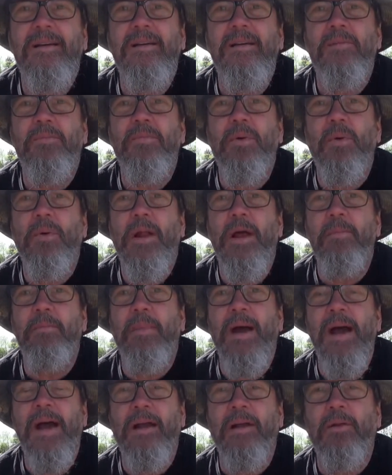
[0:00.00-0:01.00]
I'll pull that
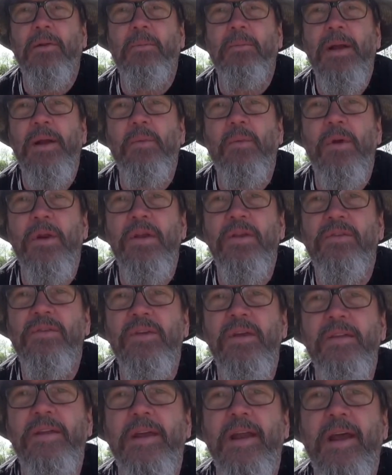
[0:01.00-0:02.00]
back a little bit where you can
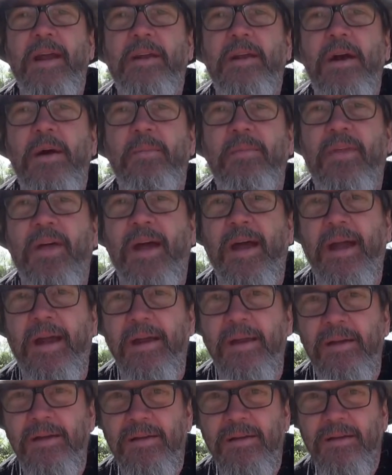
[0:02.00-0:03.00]
see the dadgum
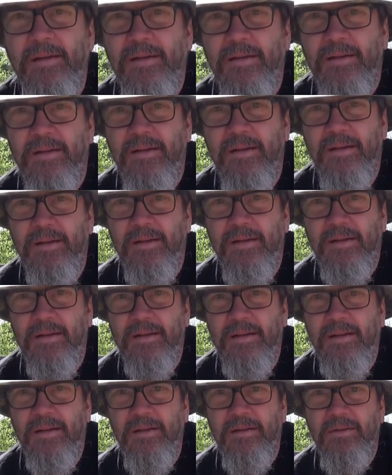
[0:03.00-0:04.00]
thing.
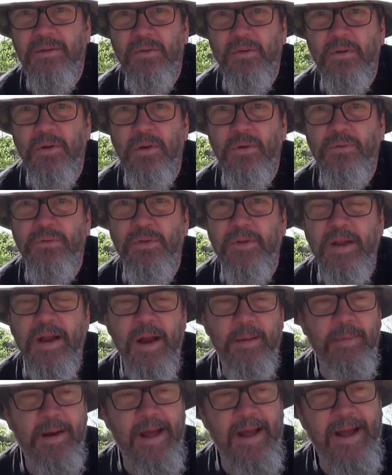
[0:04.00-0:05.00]
Too close to the
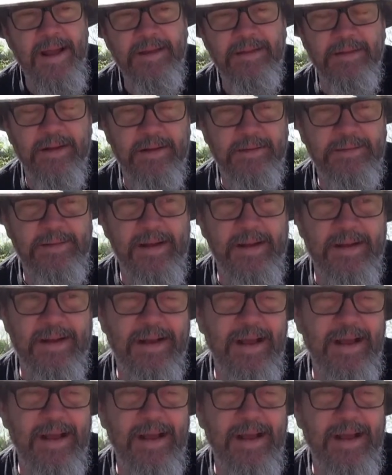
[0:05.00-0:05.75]
camera. I hate that.